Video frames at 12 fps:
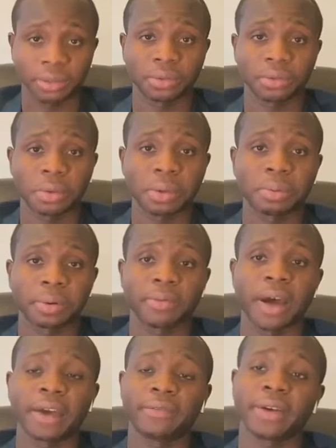where we
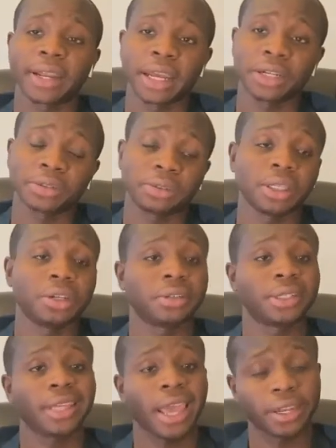provide financial
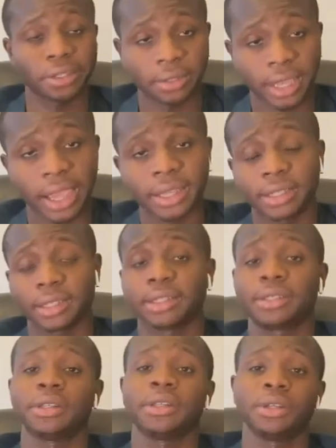literacy education
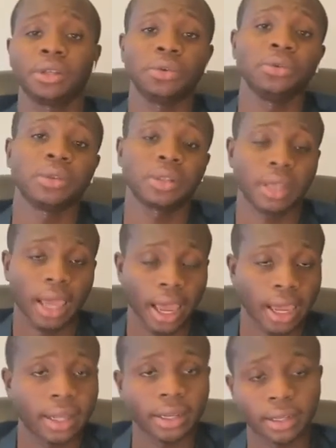to the youth
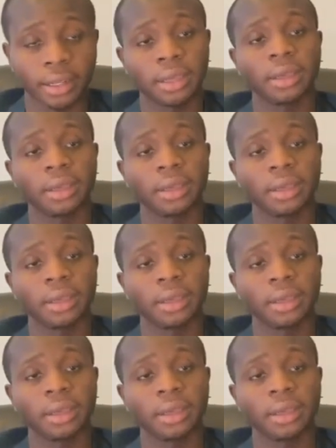and